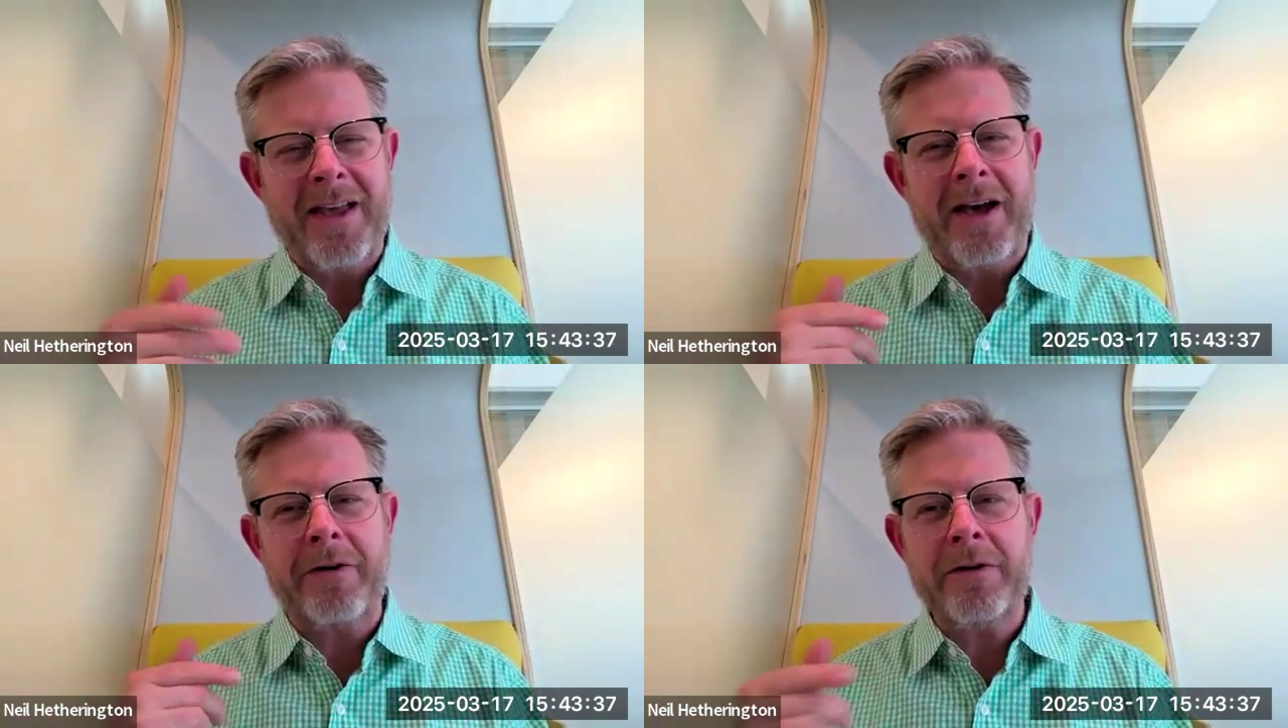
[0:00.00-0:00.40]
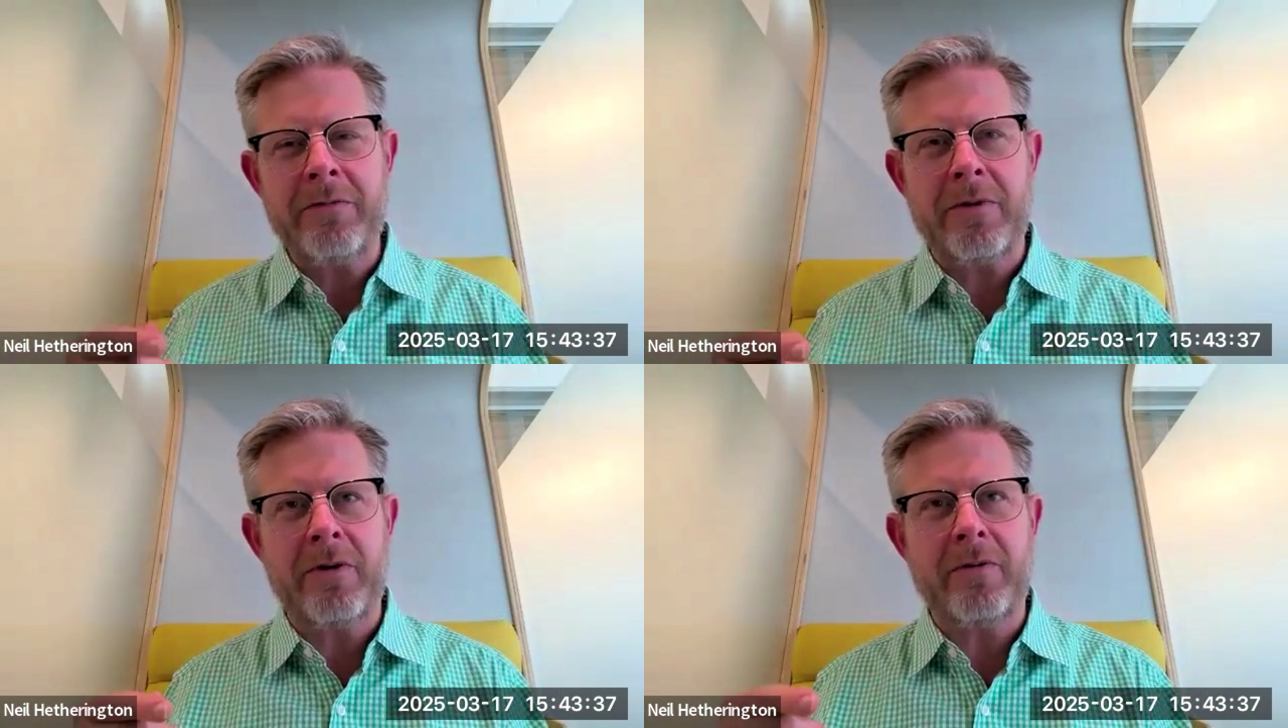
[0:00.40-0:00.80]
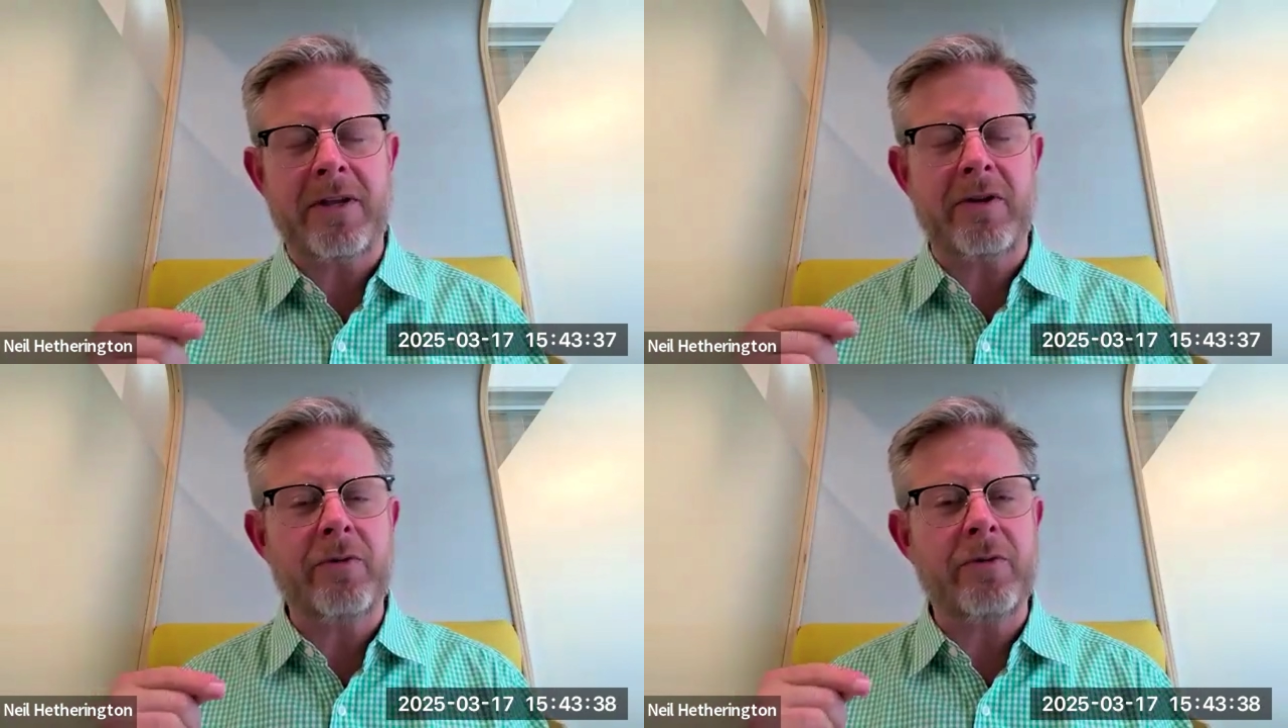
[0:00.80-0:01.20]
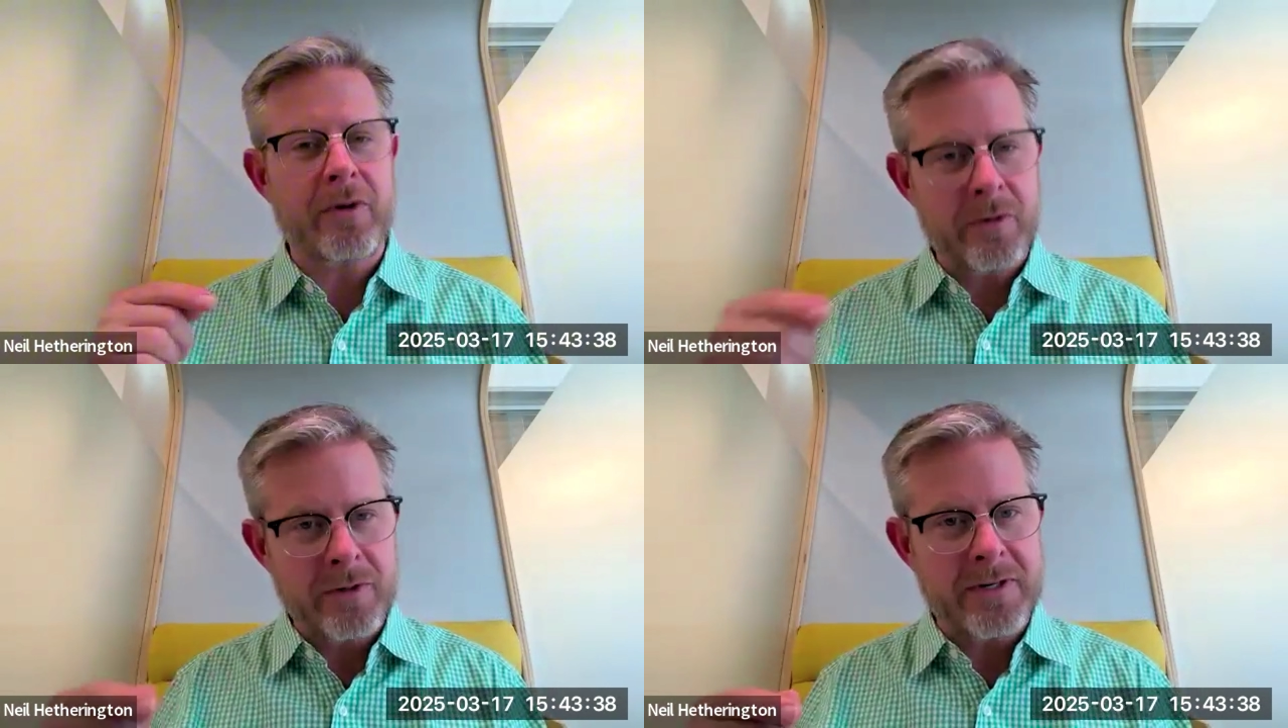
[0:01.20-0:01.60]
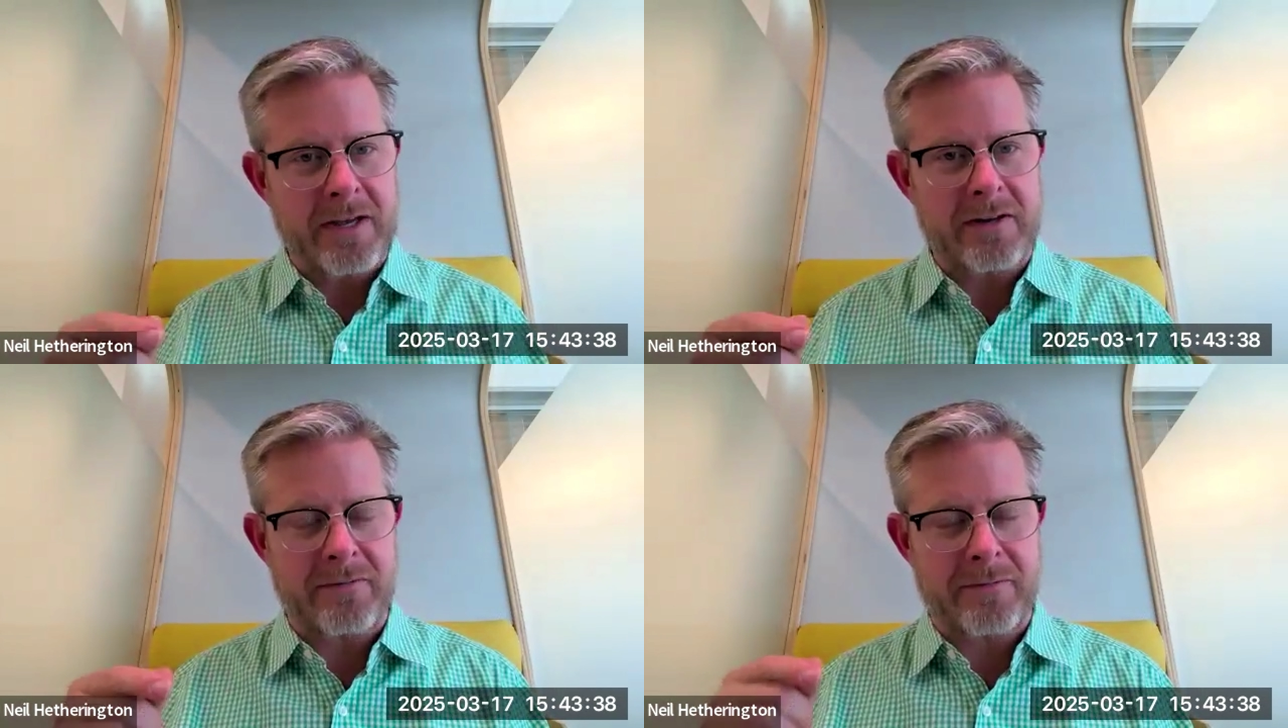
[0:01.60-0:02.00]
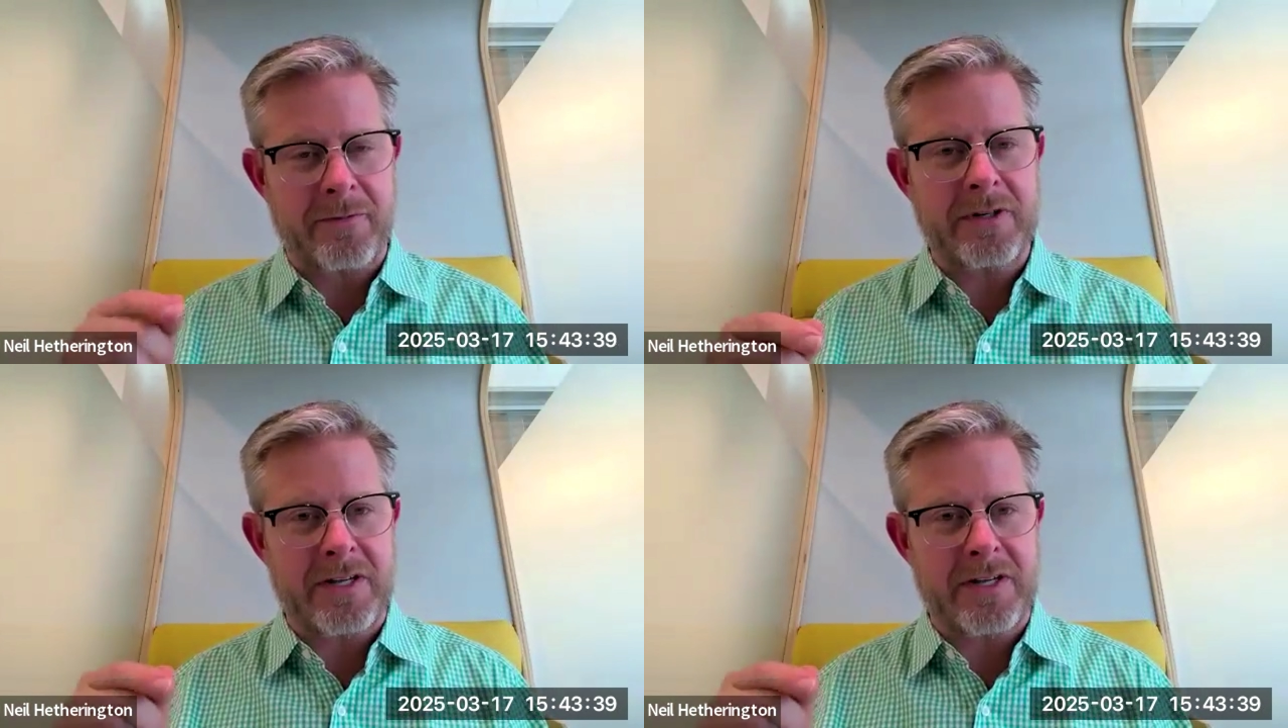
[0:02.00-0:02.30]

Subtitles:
how do you know that you could get free